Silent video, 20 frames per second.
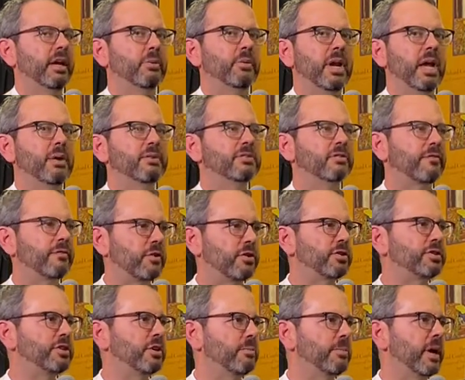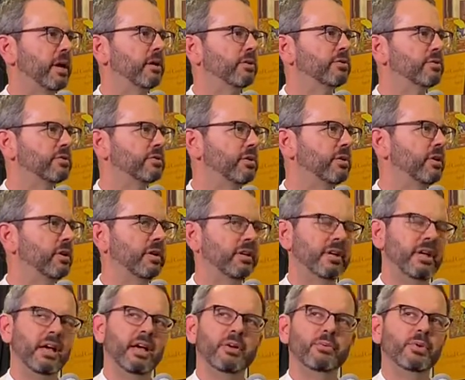And when I was a first-year medical student,
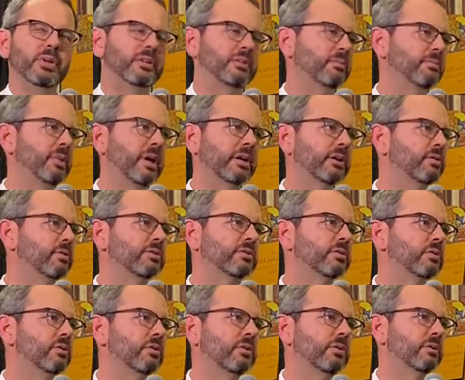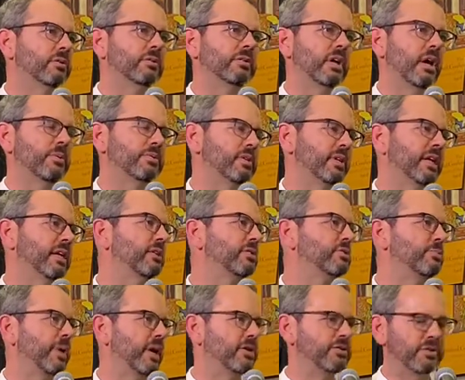I went to medical school. I was an
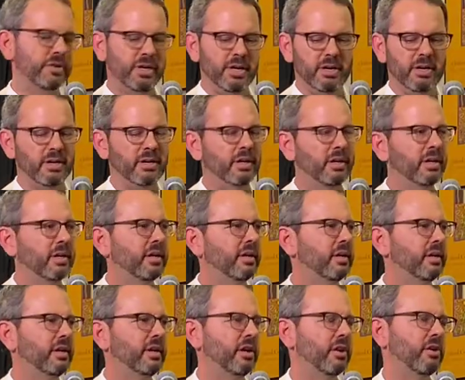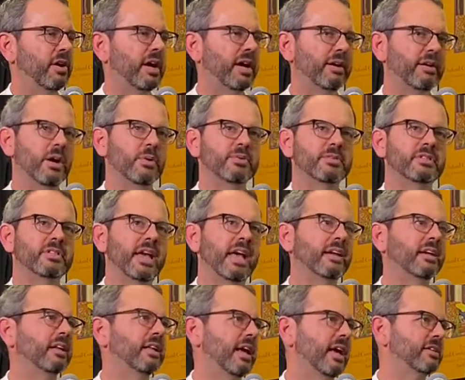English major here. You know, I was
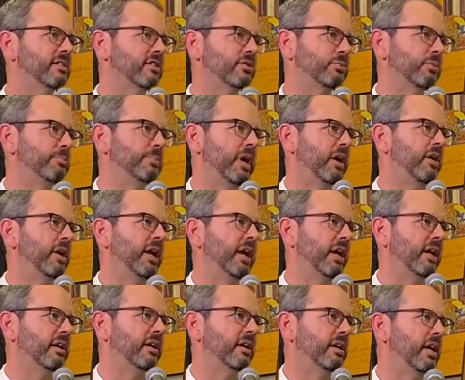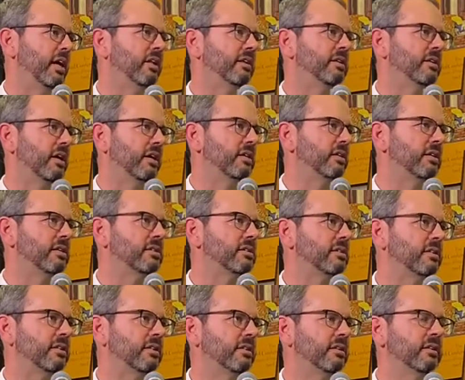sat in classes with Barry Hanna and Ellen
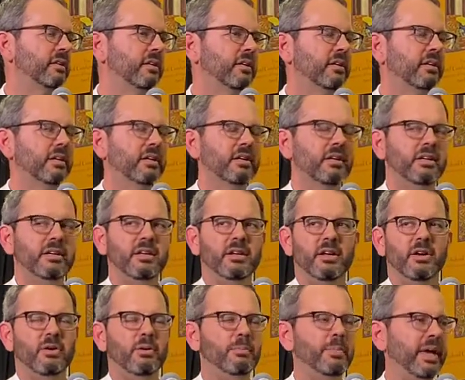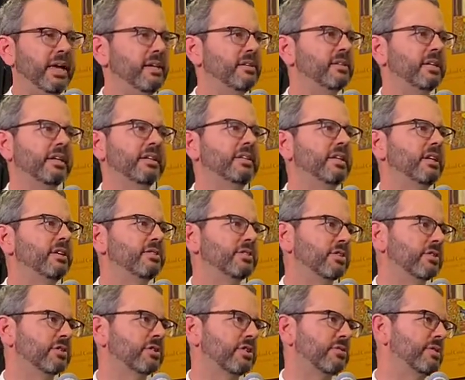Douglas, and amazing
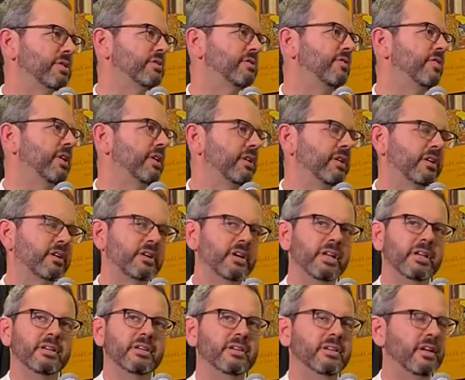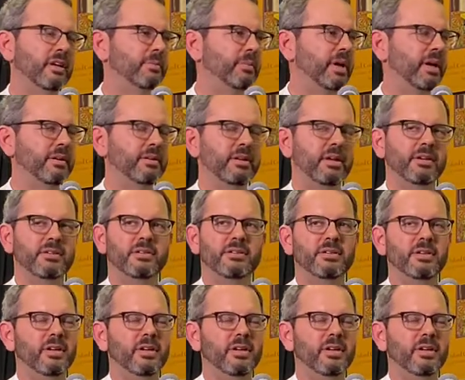teachers, Chris Fitter, and